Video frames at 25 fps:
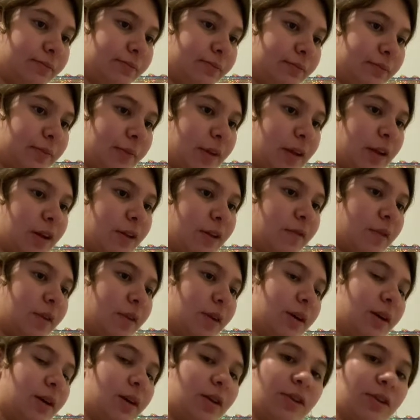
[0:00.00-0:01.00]
And if the
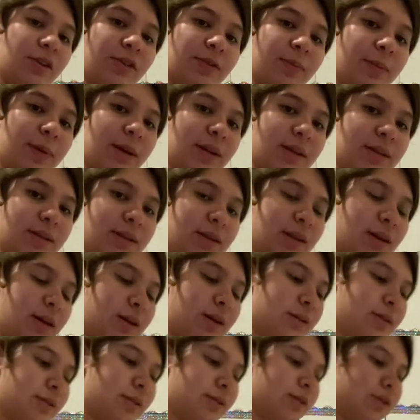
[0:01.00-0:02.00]
colors mix,
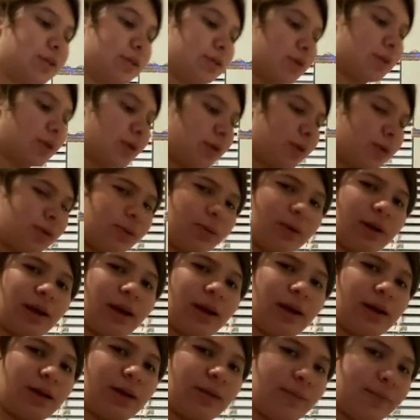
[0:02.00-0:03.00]
that's
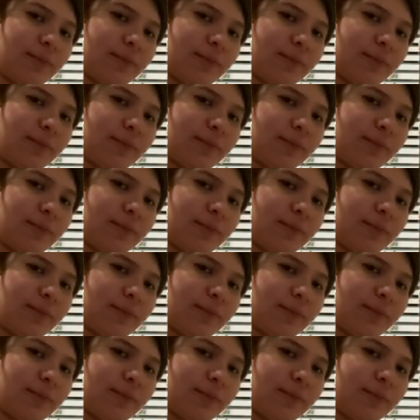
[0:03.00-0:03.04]
okay.